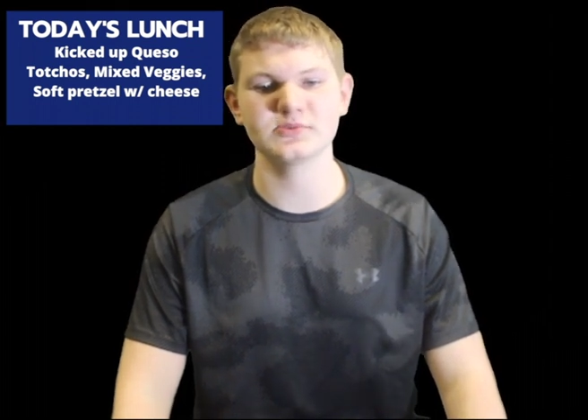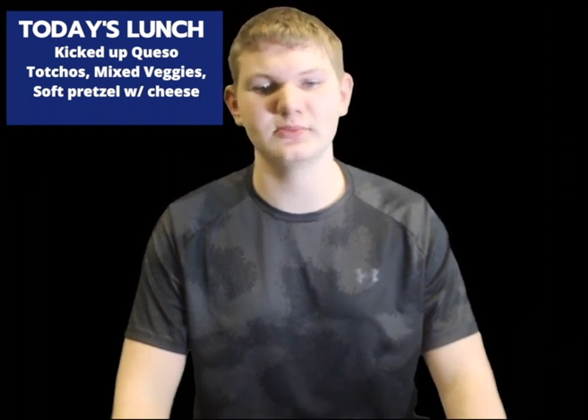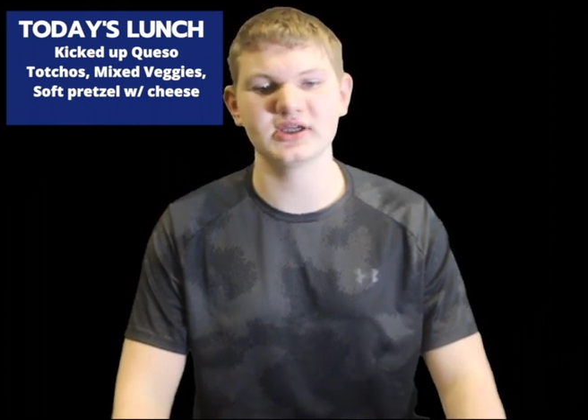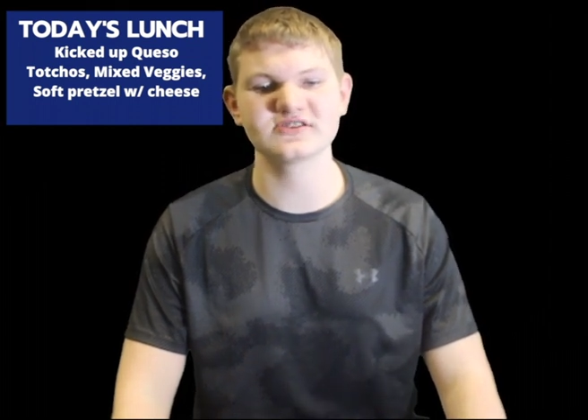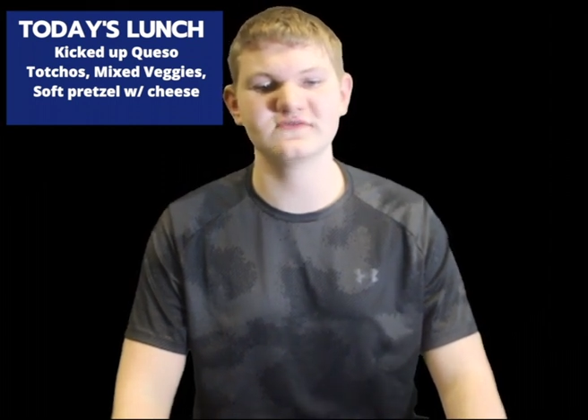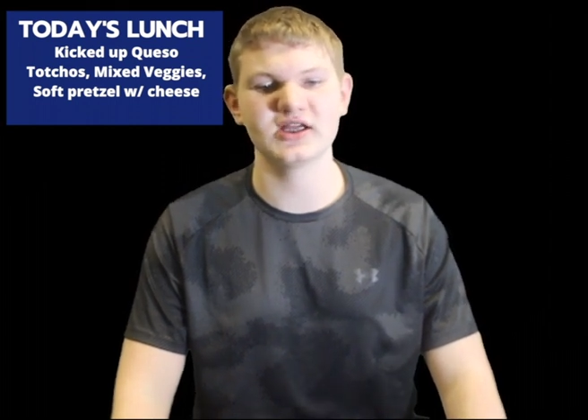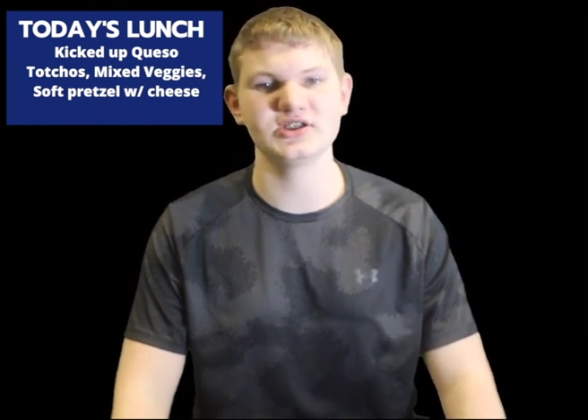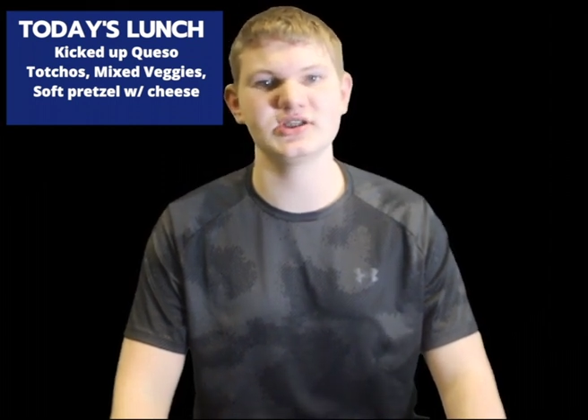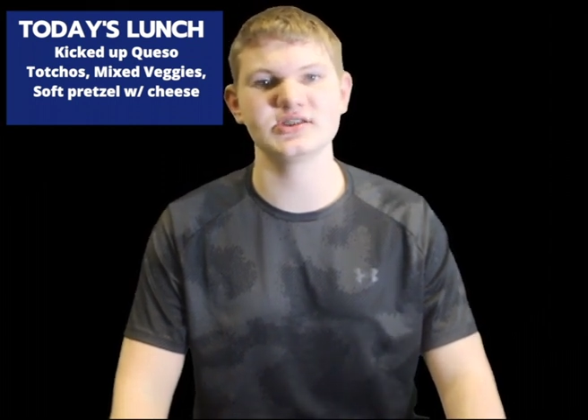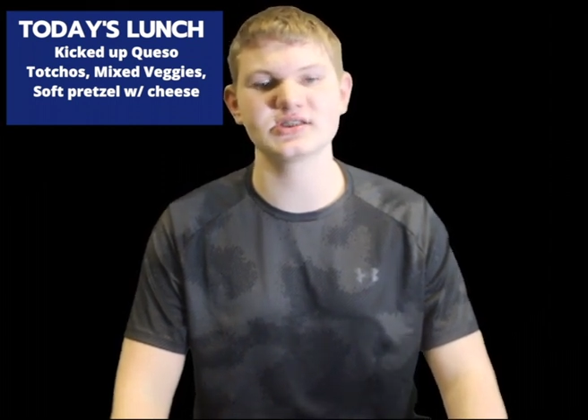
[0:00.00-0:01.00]
mixed
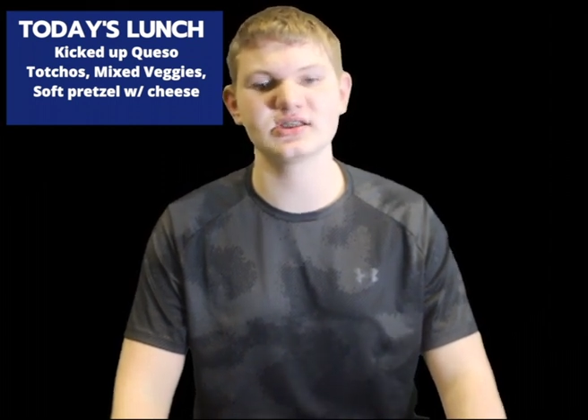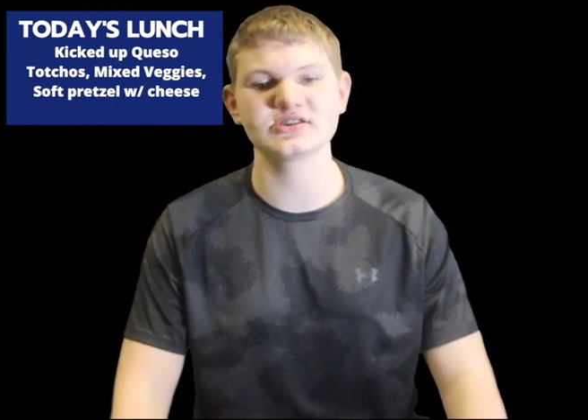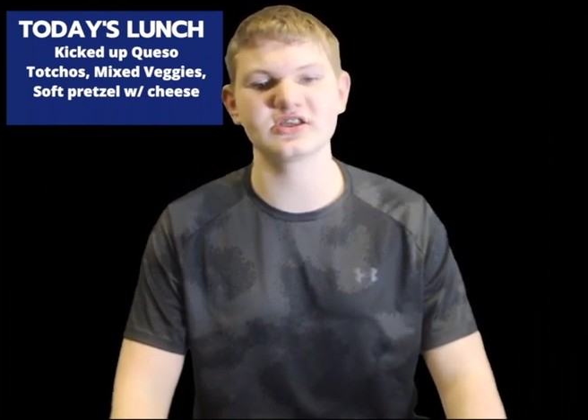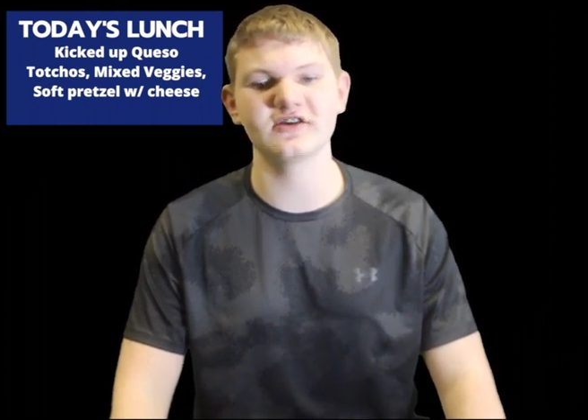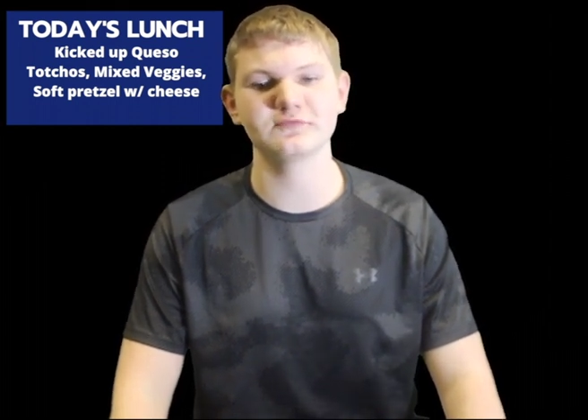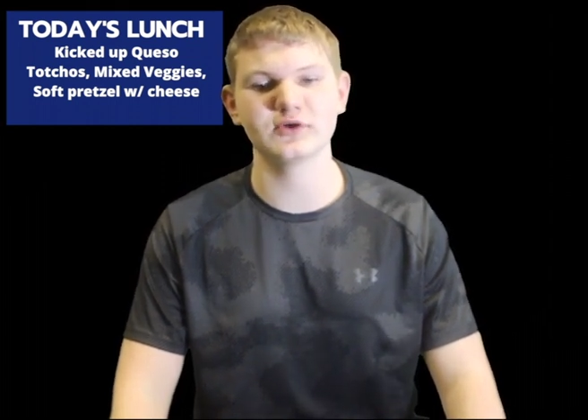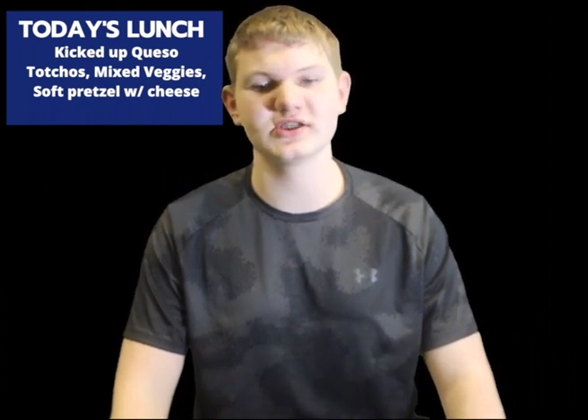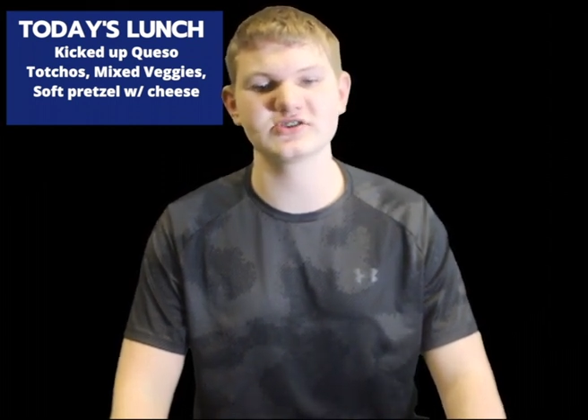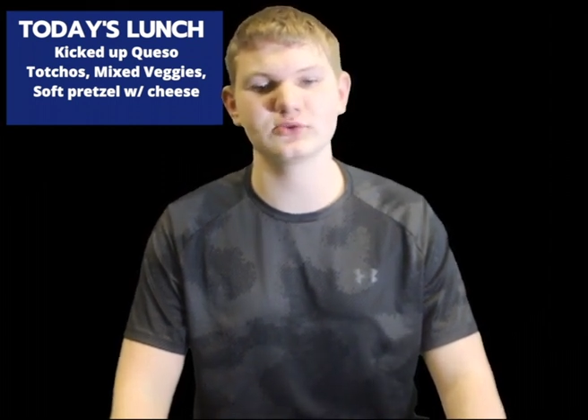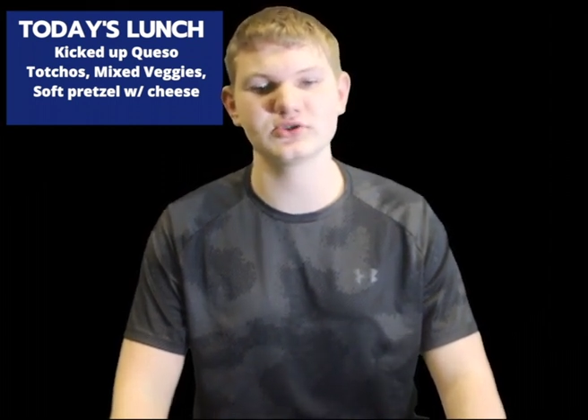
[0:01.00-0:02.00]
veggies, soft
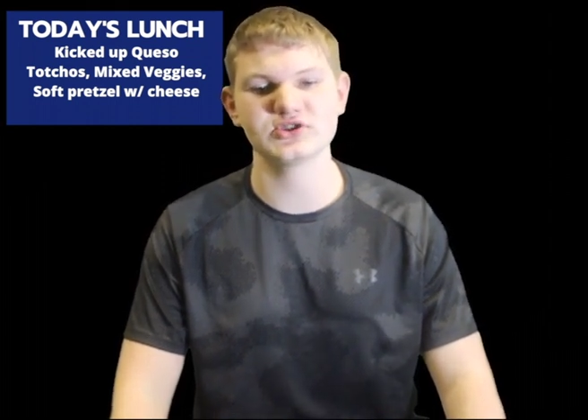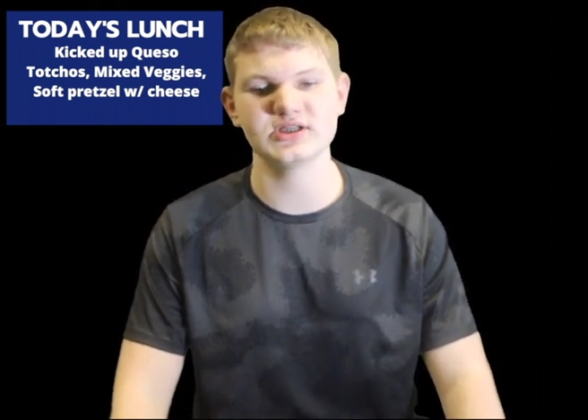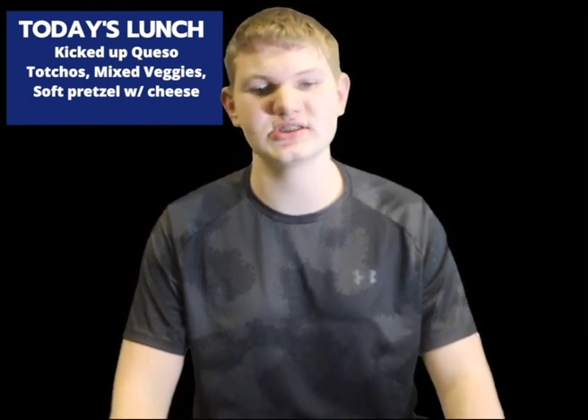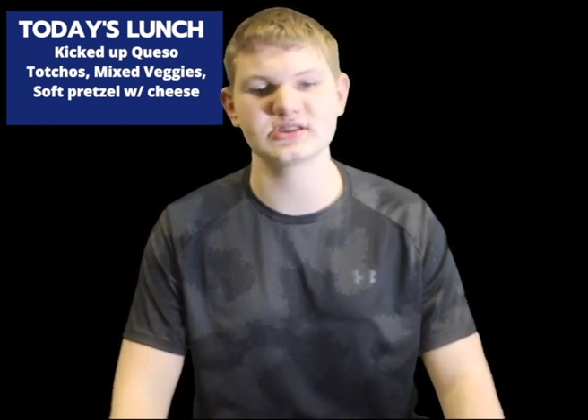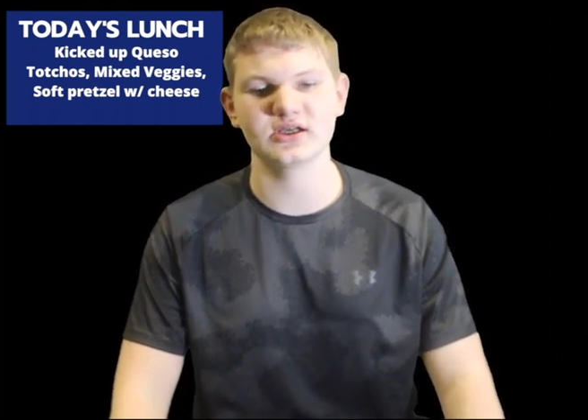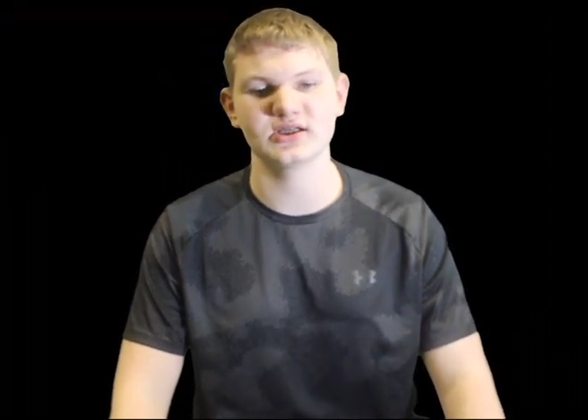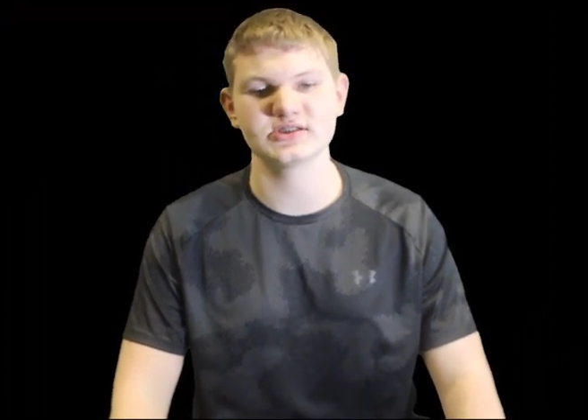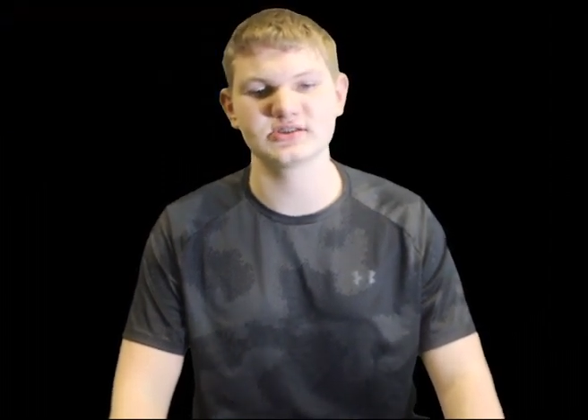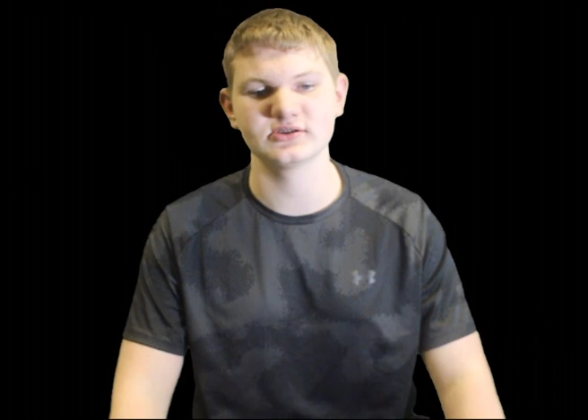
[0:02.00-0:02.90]
pretzel with cheese sauce.